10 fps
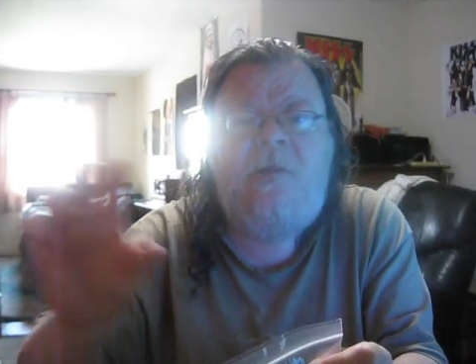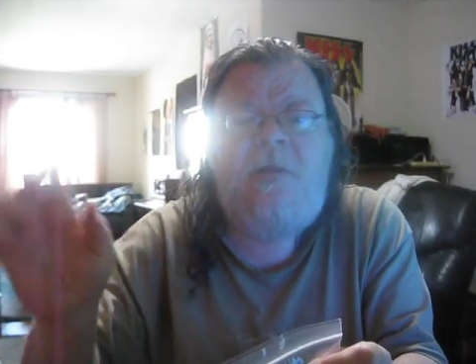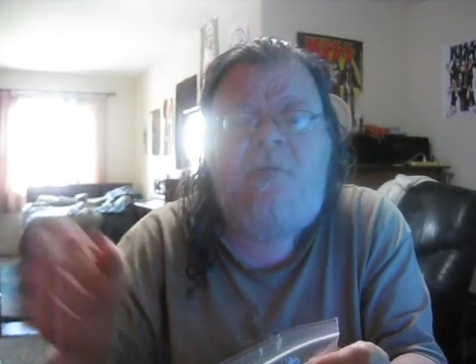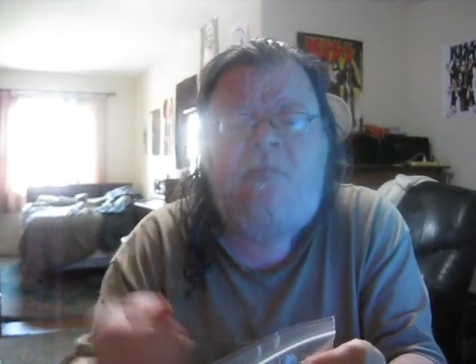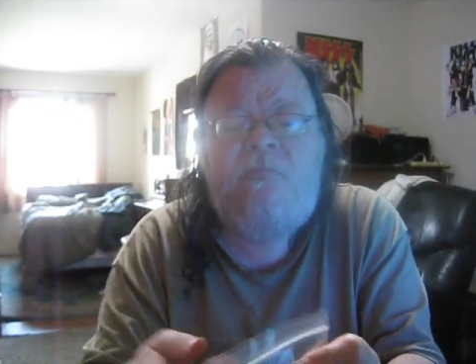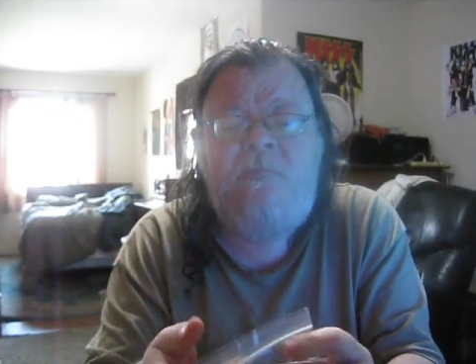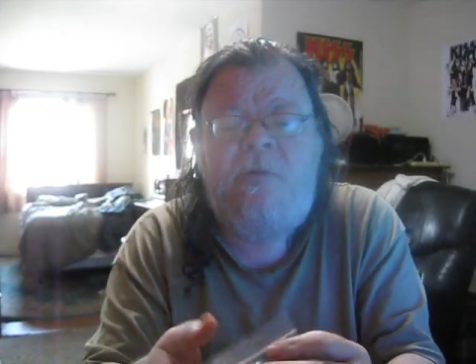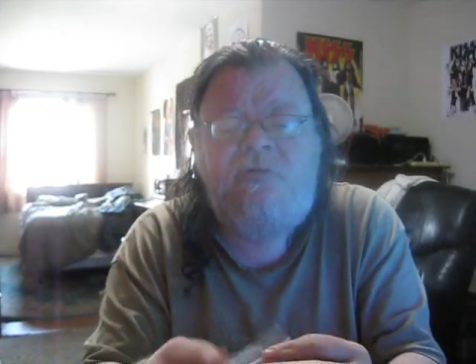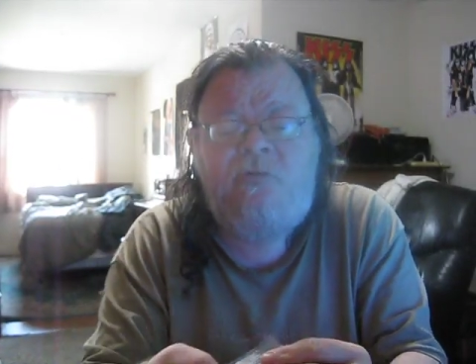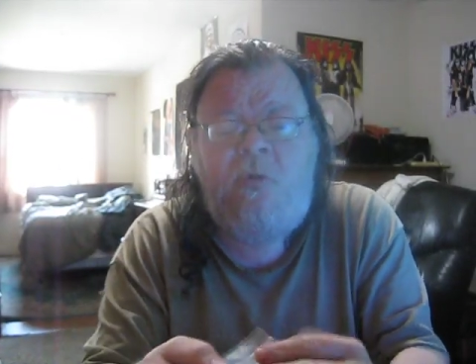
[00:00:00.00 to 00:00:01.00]
little bit from
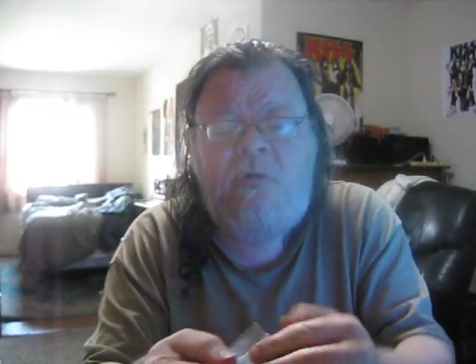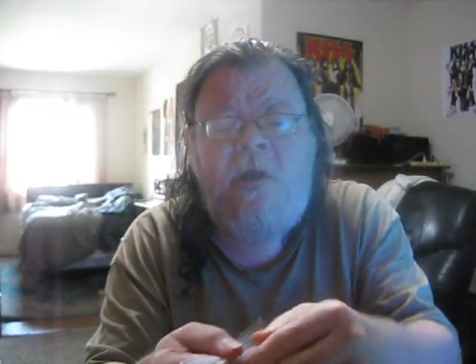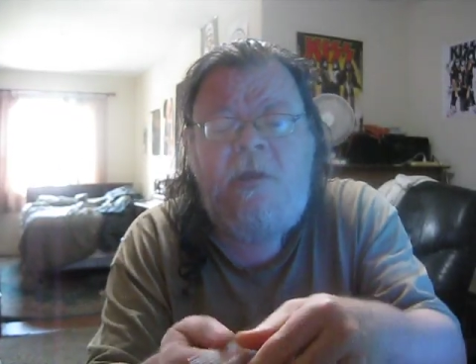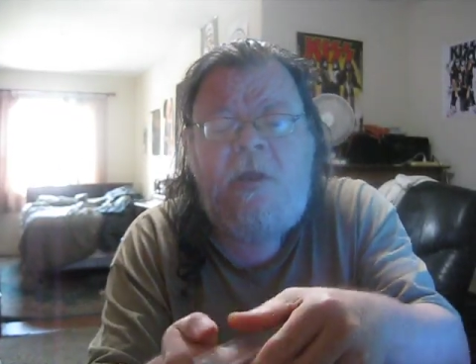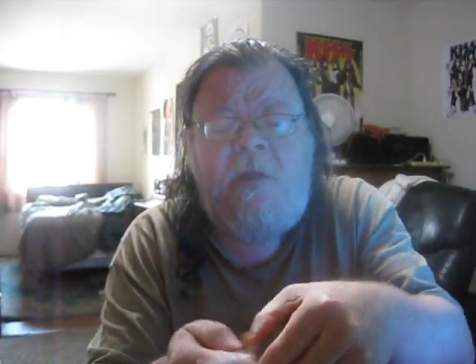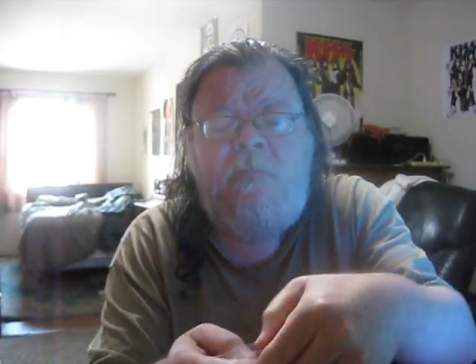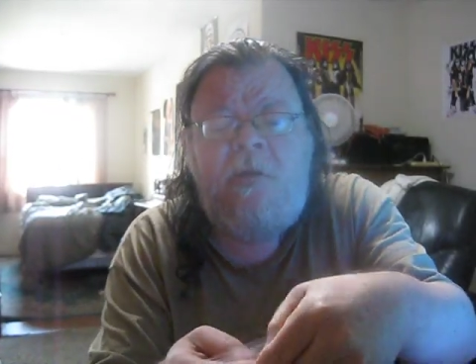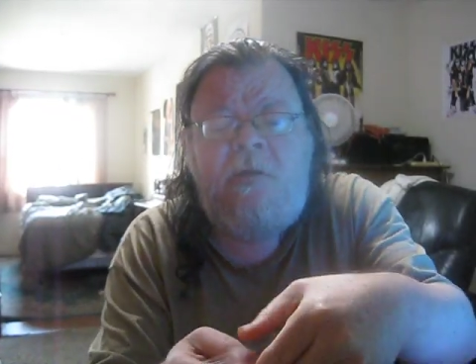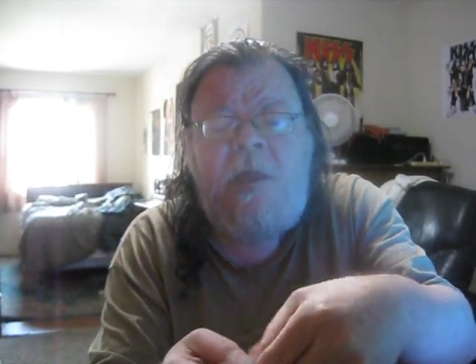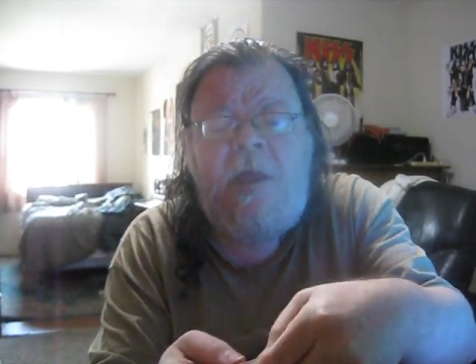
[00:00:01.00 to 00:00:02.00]
each toy line. I'm not
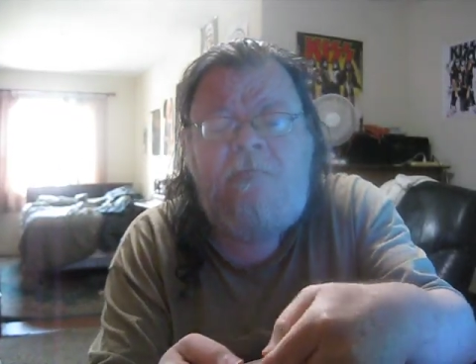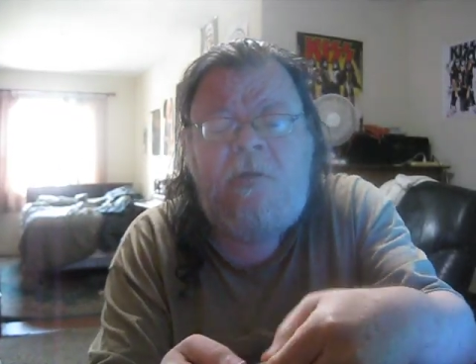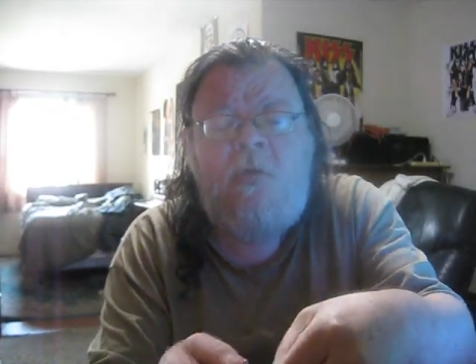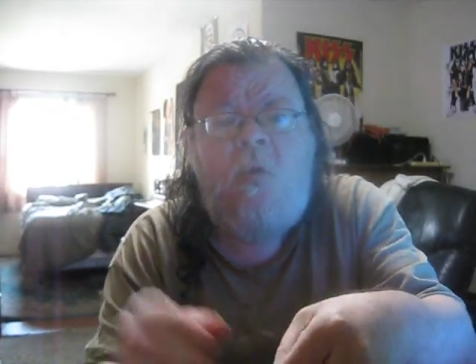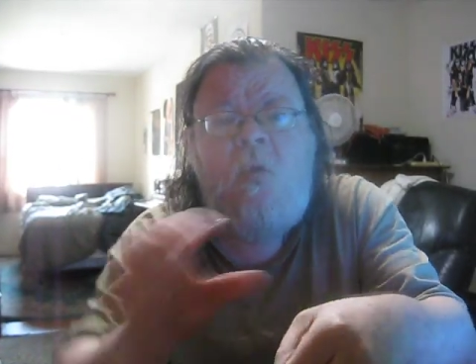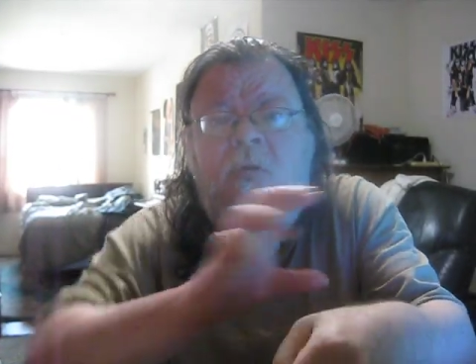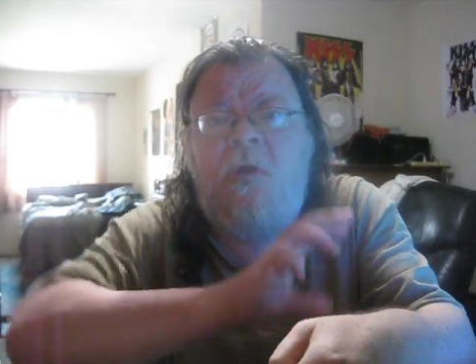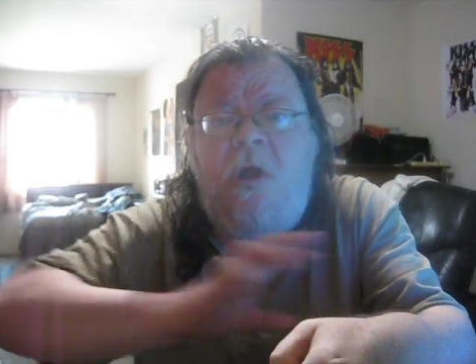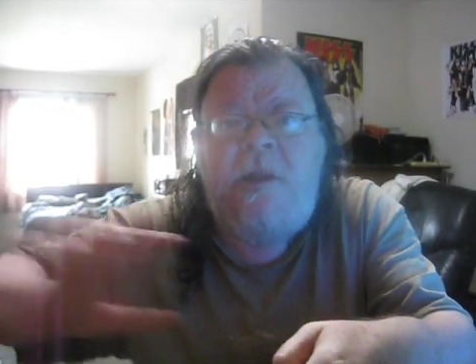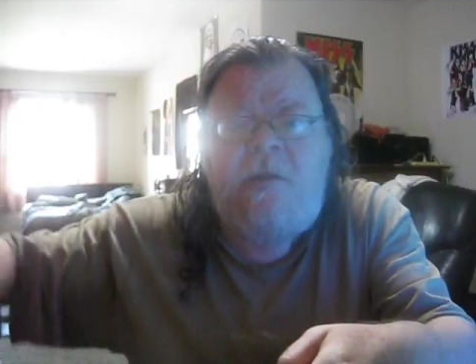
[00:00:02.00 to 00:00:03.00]
going to have like a whole
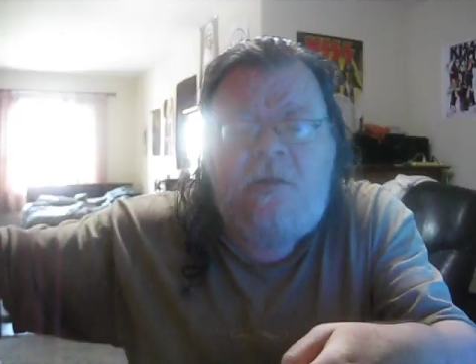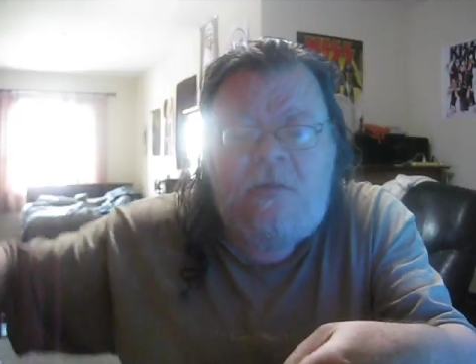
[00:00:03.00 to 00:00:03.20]
line.